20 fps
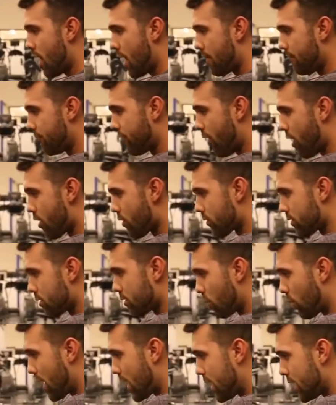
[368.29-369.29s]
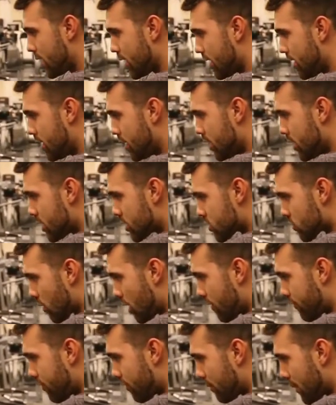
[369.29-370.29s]
I'm following the weight to
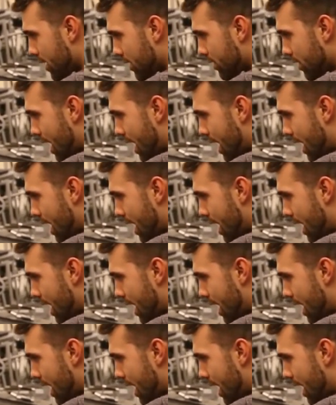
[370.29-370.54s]
where I feel my